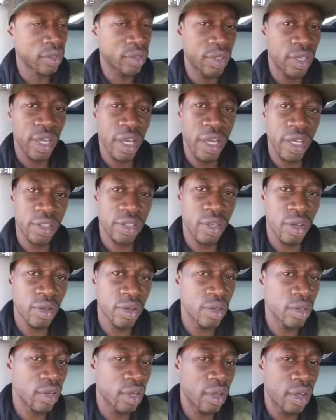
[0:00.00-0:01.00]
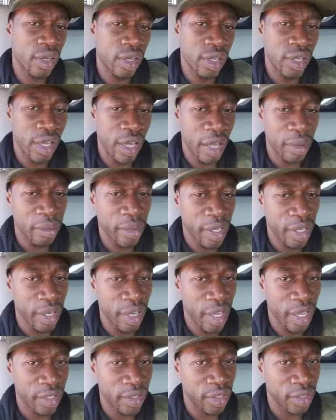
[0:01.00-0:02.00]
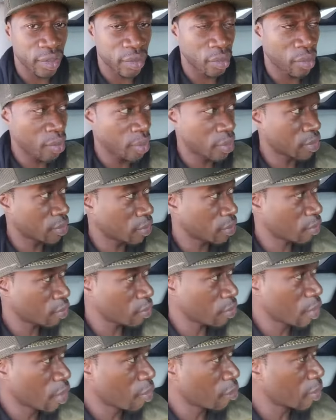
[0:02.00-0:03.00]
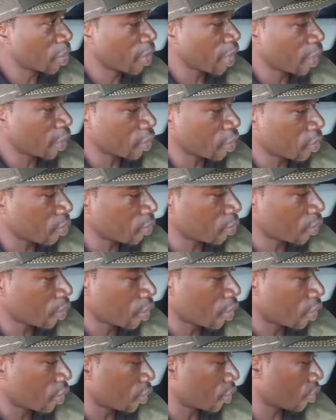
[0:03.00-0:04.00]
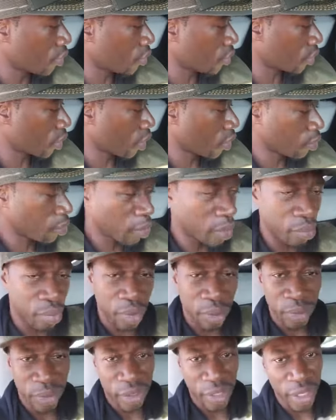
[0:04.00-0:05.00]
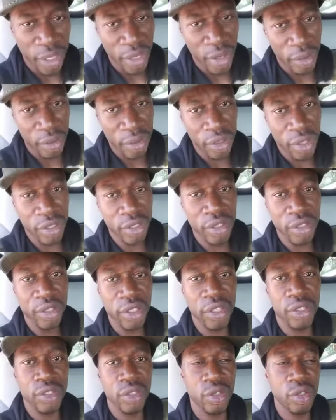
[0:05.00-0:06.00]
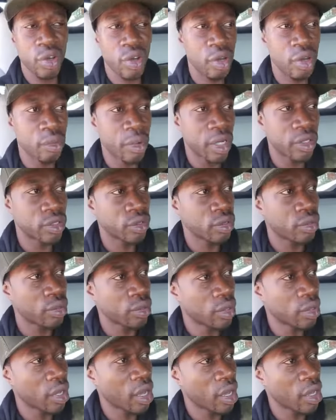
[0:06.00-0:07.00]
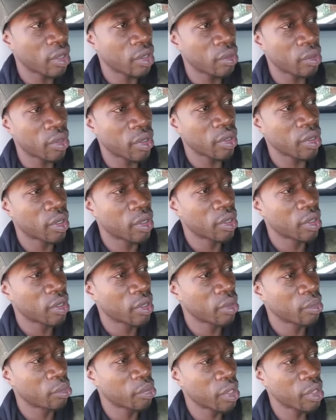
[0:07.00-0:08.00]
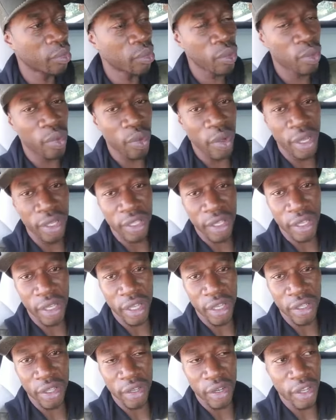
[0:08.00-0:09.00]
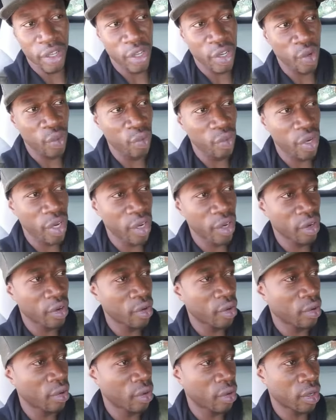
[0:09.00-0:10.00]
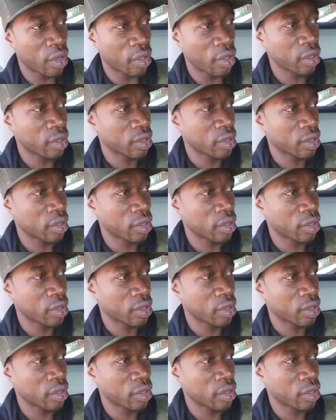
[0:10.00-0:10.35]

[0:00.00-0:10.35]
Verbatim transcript: Yeah, so, you know, yeah, I'm here to answer some questions too. But yeah, don't, you know, when people say, yo, such and such is talking about you, people who are at the end of their career or,